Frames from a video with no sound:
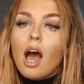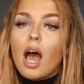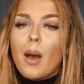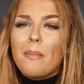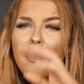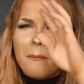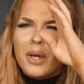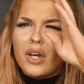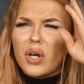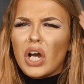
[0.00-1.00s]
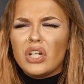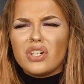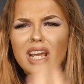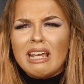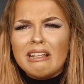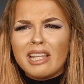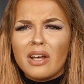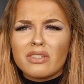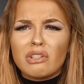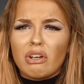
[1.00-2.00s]
But
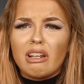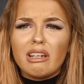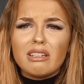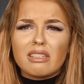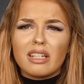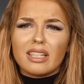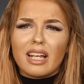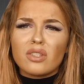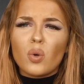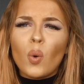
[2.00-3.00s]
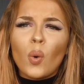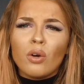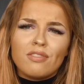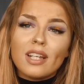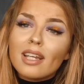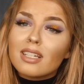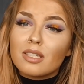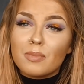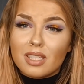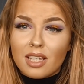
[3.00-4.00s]
$118,000, like, that's awfully
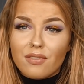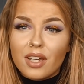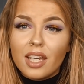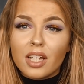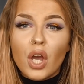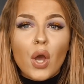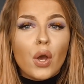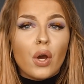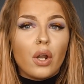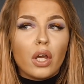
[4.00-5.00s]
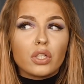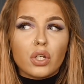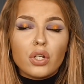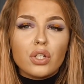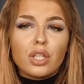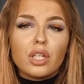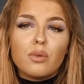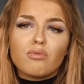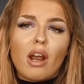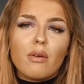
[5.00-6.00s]
specific. Like, don't you think you
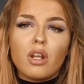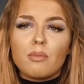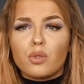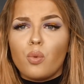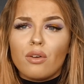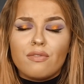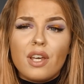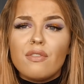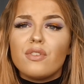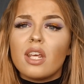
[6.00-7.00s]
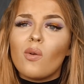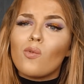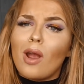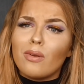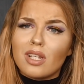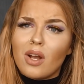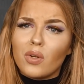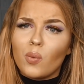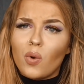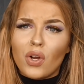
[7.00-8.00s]
would round up to 150 or round down
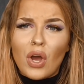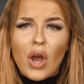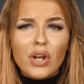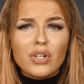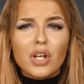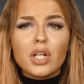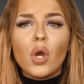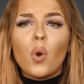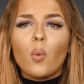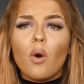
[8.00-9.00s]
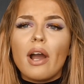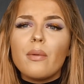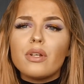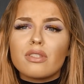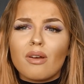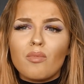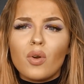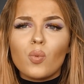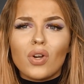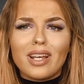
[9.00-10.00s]
to 100? Why would
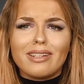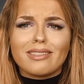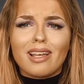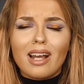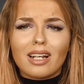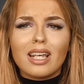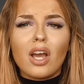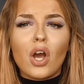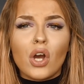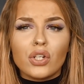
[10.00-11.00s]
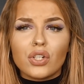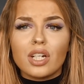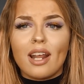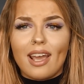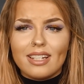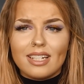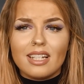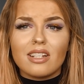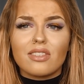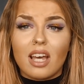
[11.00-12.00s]
someone want exactly
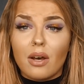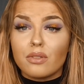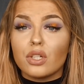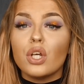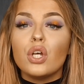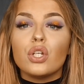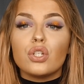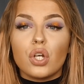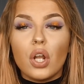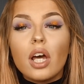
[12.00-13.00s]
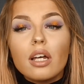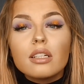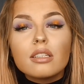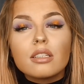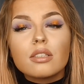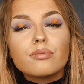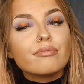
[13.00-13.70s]
$118,000?